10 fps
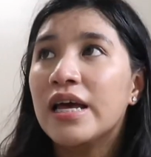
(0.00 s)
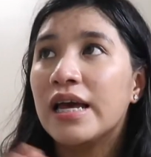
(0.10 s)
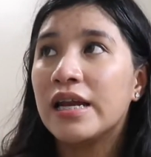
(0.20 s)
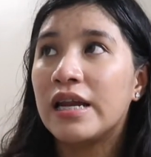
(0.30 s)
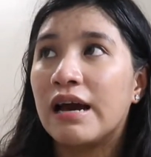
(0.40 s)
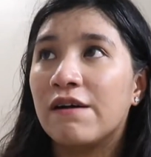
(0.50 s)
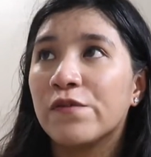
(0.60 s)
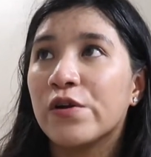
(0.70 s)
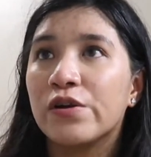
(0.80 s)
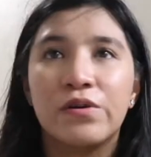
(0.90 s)
in the
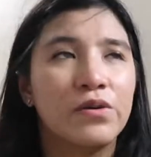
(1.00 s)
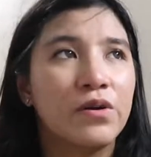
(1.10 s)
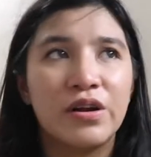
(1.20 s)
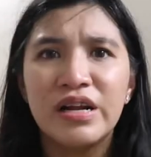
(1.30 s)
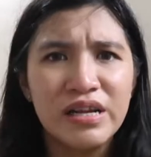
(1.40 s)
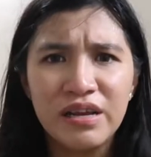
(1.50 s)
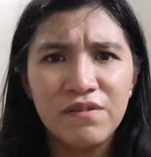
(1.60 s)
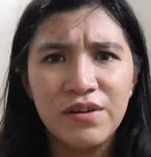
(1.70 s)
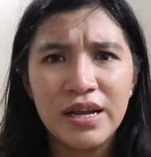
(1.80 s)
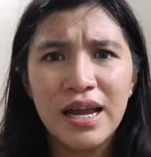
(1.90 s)
afternoon or in the
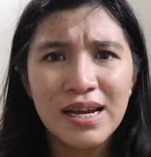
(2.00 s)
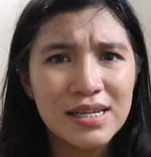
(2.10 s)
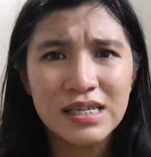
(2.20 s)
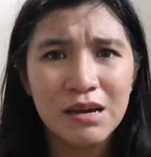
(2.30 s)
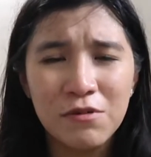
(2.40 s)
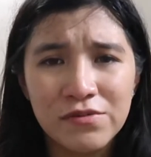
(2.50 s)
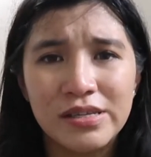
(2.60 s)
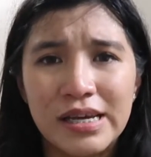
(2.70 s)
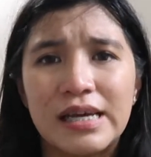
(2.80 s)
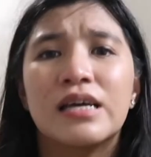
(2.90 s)
evening, any time of
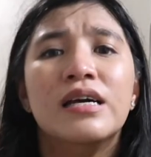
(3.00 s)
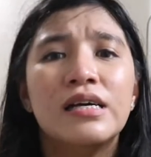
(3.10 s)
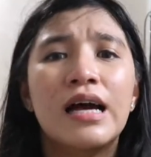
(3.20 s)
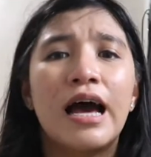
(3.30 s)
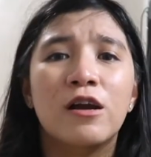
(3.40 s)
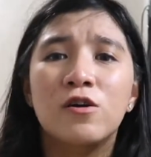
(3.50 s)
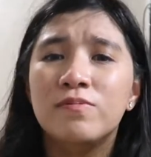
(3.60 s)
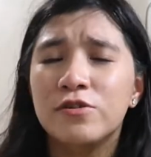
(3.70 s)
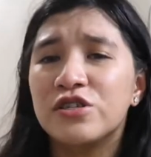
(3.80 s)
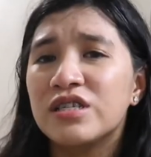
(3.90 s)
the day. I
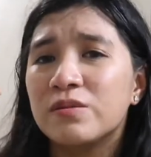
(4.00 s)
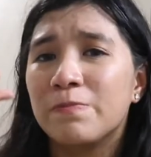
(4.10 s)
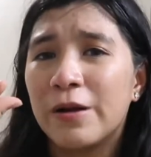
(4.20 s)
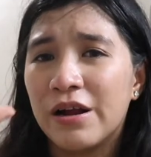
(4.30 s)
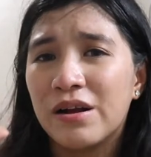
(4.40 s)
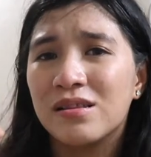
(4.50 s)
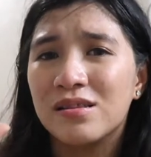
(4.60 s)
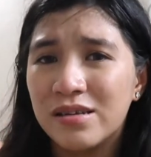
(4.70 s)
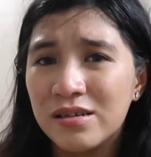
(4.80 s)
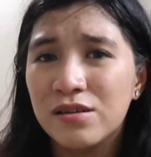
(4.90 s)
hope you just spare a
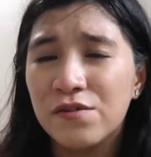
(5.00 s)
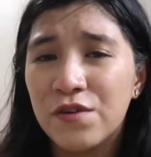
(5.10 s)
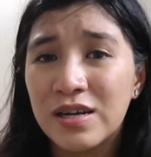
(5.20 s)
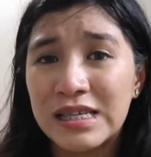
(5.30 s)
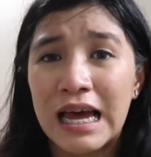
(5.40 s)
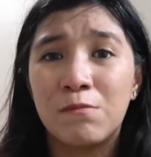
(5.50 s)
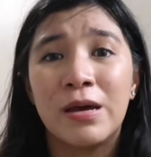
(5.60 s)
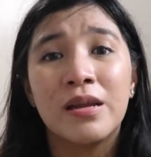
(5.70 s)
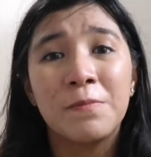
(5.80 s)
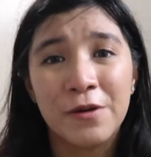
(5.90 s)
little of your time
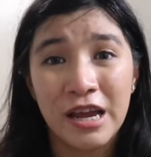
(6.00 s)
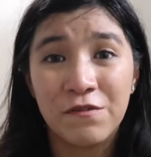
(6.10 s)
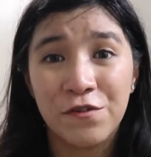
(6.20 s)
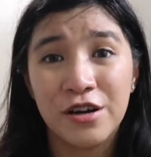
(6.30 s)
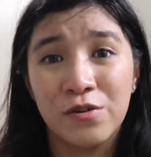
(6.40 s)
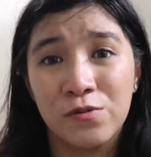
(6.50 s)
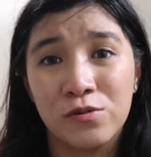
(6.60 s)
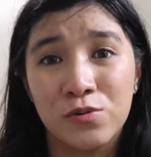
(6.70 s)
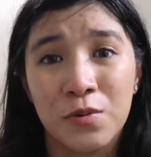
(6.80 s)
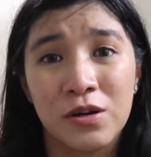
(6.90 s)
and pray for the
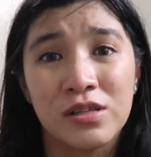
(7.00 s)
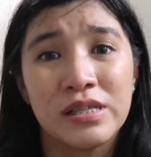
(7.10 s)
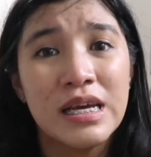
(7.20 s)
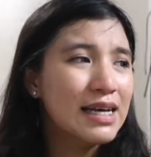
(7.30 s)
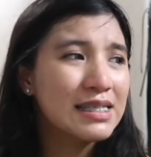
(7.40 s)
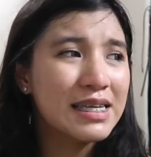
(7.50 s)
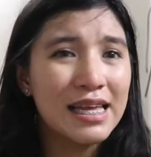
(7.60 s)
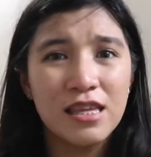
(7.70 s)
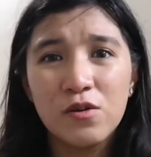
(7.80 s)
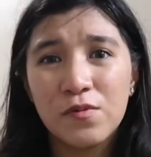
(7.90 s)
whole world. It's
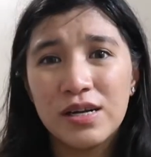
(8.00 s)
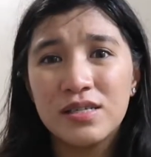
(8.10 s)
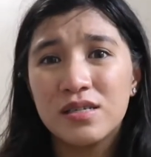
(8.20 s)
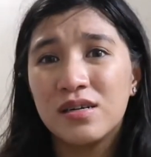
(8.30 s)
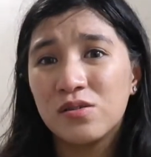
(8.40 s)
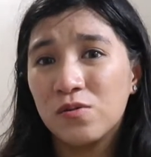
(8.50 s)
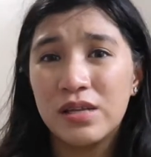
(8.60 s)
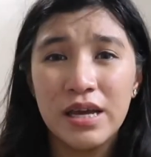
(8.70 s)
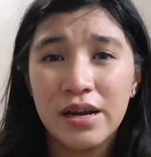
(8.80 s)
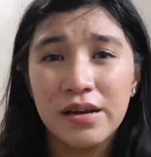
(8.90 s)
getting worse, not
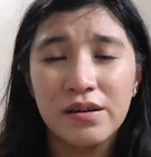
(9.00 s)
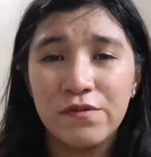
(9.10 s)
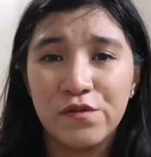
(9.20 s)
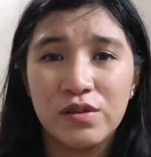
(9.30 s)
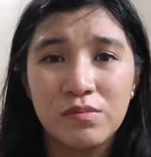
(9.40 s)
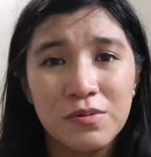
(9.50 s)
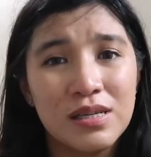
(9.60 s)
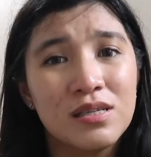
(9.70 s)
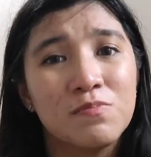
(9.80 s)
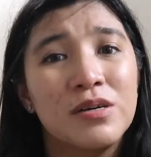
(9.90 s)
only here in the
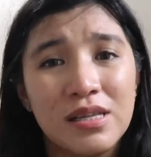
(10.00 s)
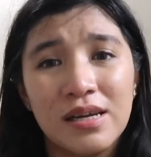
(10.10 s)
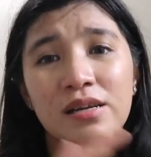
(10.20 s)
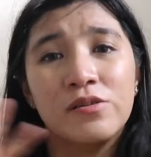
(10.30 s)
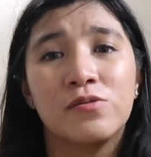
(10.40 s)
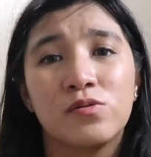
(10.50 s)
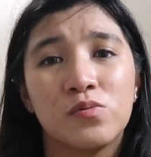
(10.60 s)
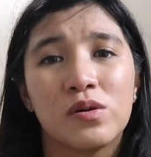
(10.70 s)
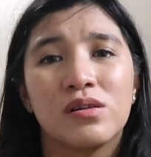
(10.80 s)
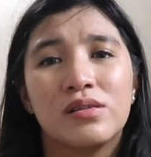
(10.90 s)
Philippines, but in the whole
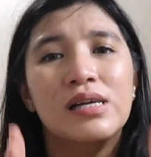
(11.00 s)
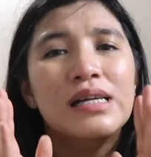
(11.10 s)
world.